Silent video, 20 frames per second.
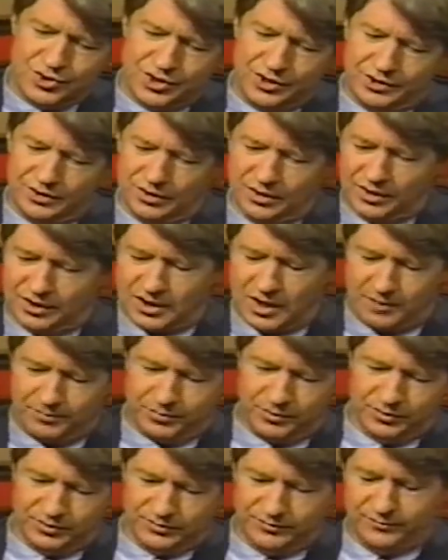here on a
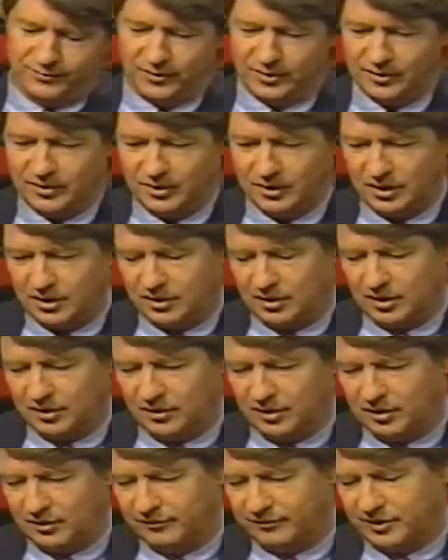couple
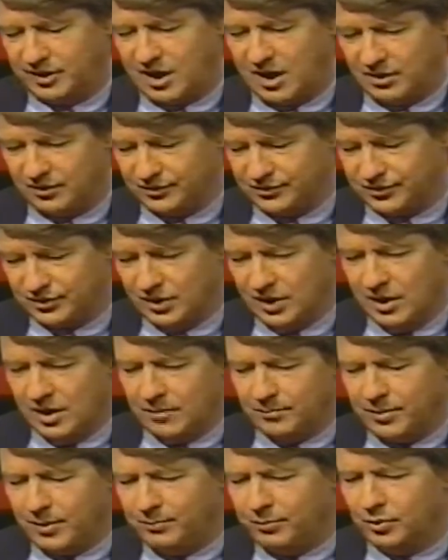of counts.
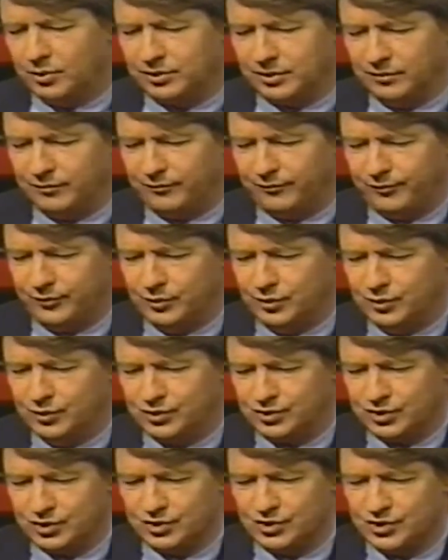People
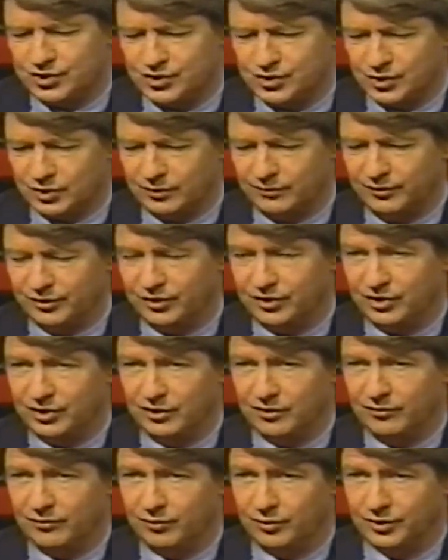confuse
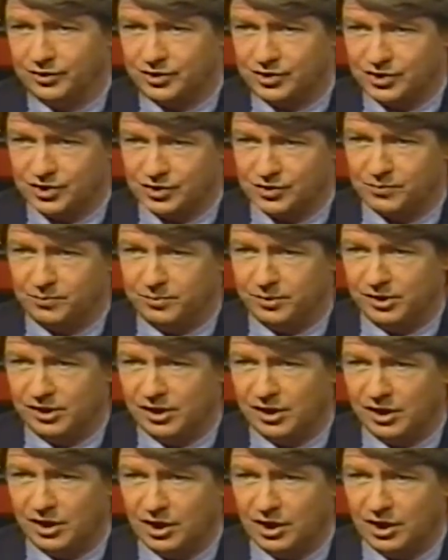conservative with just being